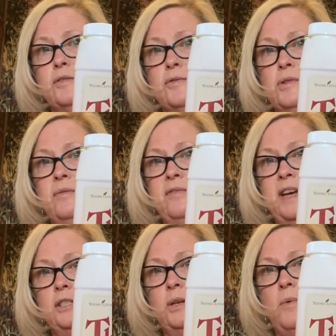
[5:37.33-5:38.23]
fruit and
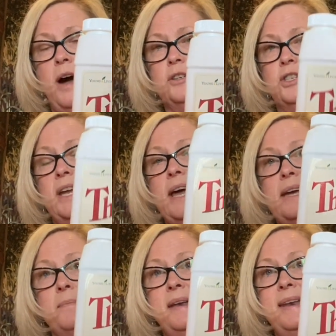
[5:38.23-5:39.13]
veggie wash, and I
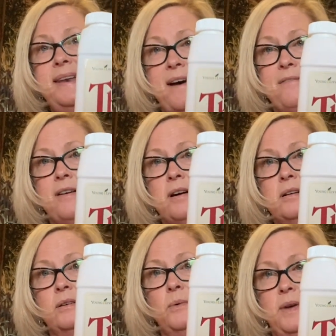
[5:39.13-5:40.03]
am never
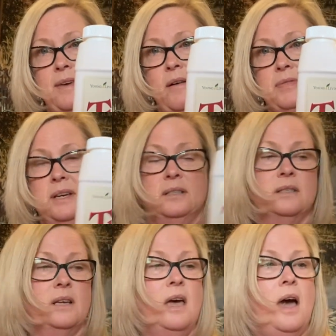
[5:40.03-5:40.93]
without
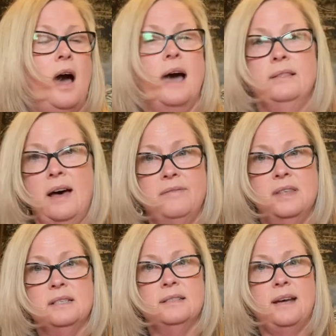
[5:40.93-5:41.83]
this. I love
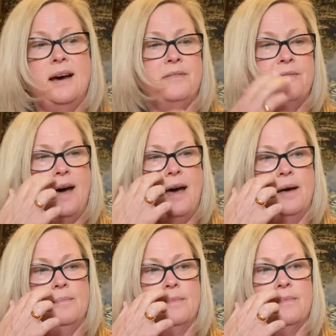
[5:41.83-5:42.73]
this stuff.
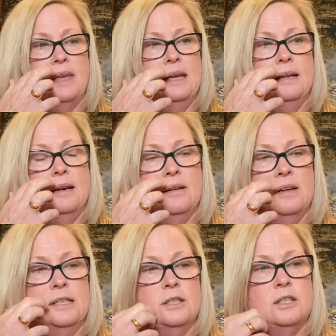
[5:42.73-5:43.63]
It
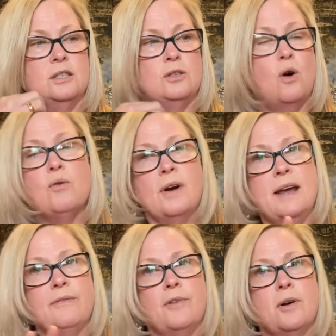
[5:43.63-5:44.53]
is so
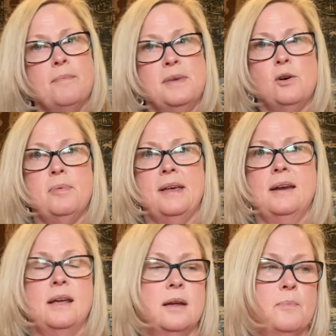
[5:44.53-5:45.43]
great for meal
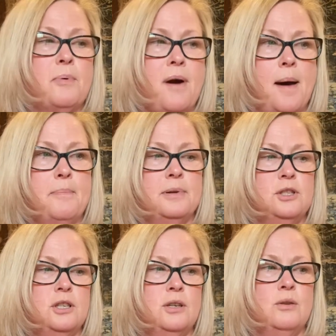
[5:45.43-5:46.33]
planning and prep
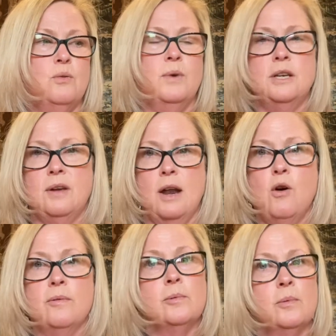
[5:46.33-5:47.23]
to when you get
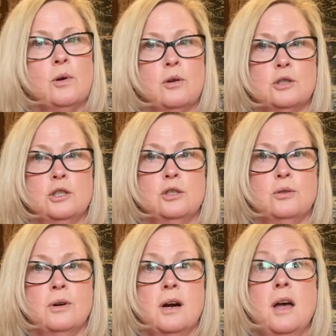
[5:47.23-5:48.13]
home from the grocery
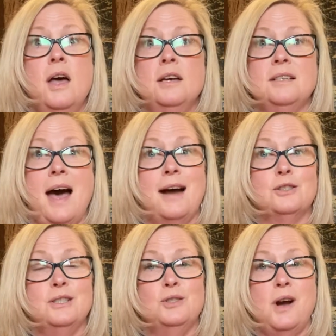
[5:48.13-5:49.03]
store to
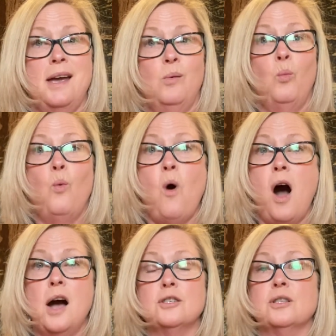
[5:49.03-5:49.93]
actually try and
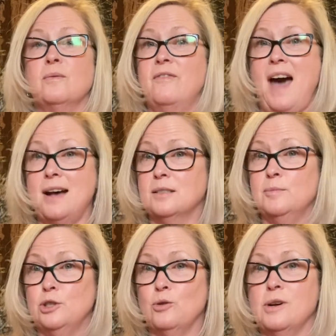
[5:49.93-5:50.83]
wash the vast
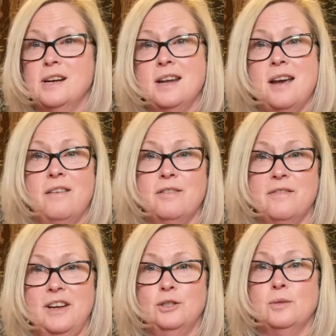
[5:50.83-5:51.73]
majority of your
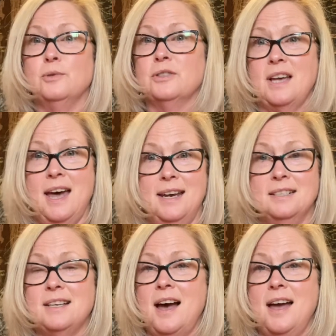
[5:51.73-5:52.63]
vegetables ahead
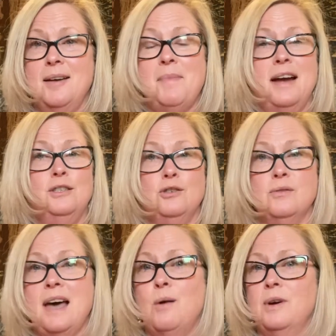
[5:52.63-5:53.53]
of time. I do
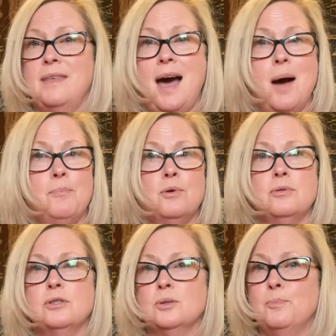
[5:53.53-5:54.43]
that with
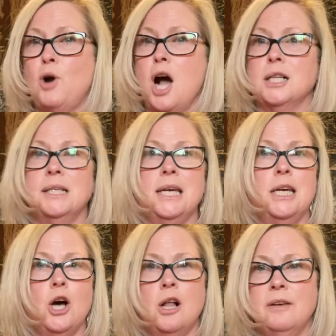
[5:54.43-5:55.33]
apples,
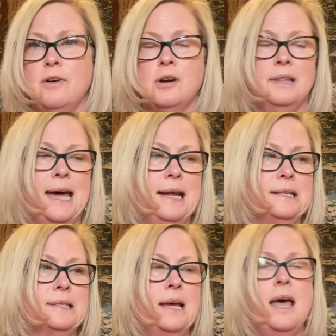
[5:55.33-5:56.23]
broccoli, all of our
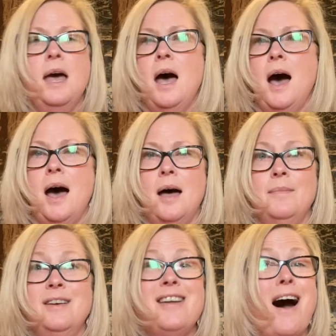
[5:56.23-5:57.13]
lettuce.
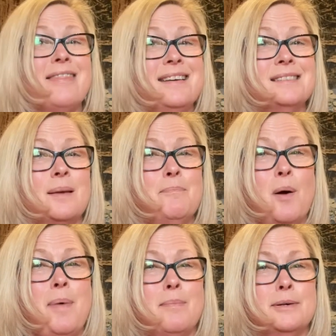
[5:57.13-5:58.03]
Not things like
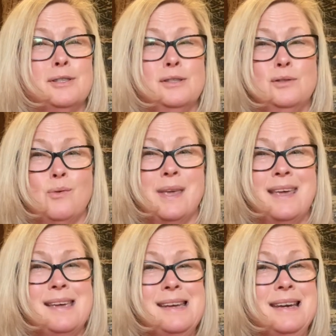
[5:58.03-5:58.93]
bell peppers and
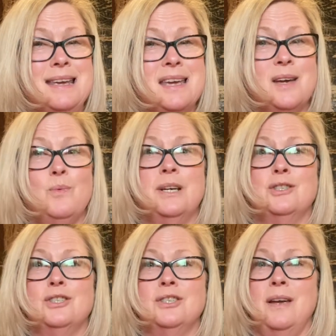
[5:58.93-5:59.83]
zucchini,
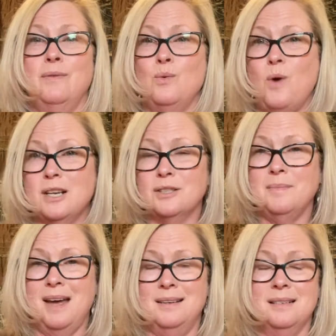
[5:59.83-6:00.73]
which if you wash them
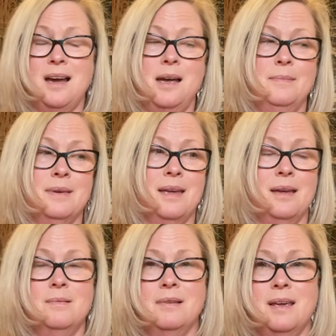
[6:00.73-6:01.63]
ahead of time
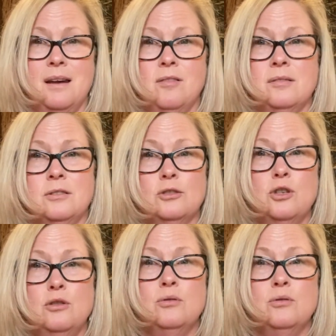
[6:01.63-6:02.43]
can get a little too